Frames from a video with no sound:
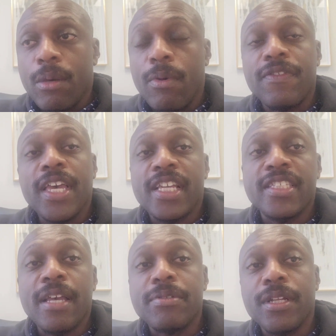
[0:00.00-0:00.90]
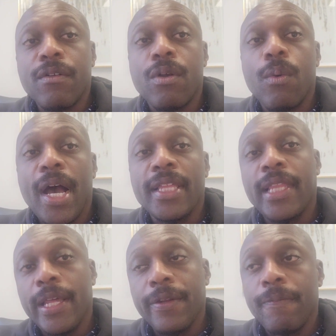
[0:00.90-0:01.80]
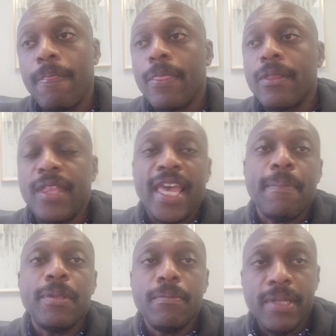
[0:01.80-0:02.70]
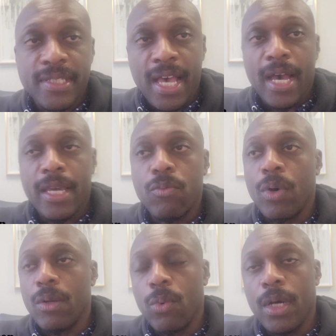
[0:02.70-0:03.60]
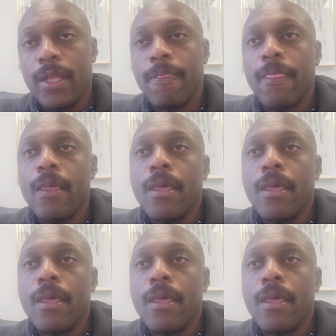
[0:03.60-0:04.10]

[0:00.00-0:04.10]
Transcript: With the exception of Kawhi Leonard, they happen to be tied 1-1.